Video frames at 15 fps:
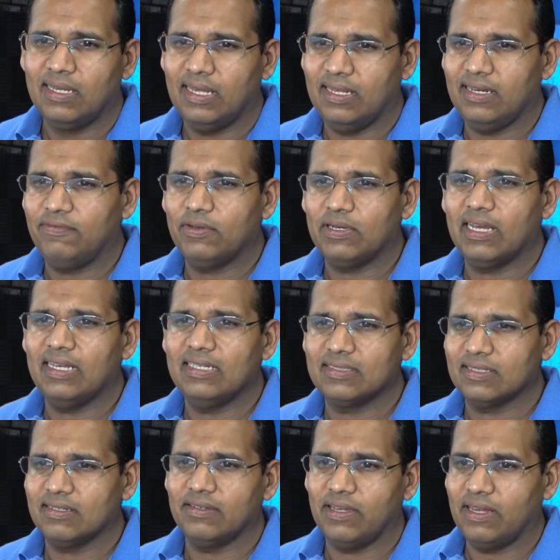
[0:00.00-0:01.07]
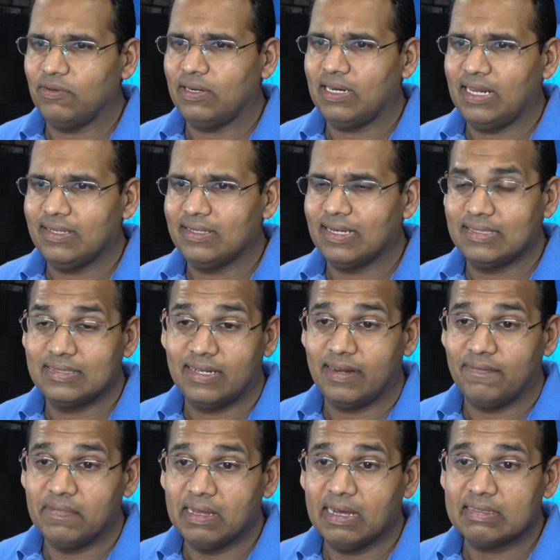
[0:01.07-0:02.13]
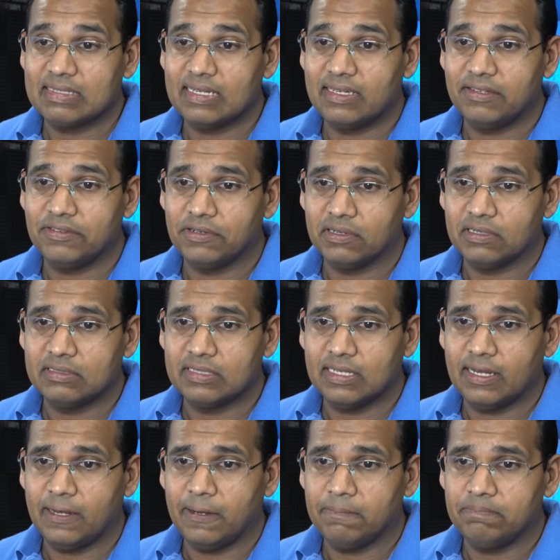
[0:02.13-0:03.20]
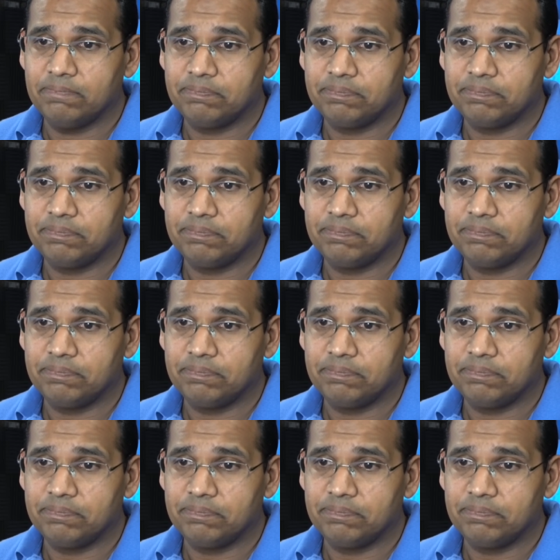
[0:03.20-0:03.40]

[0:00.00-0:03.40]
And if you guys, I know a lot of you guys here have not taken your exam.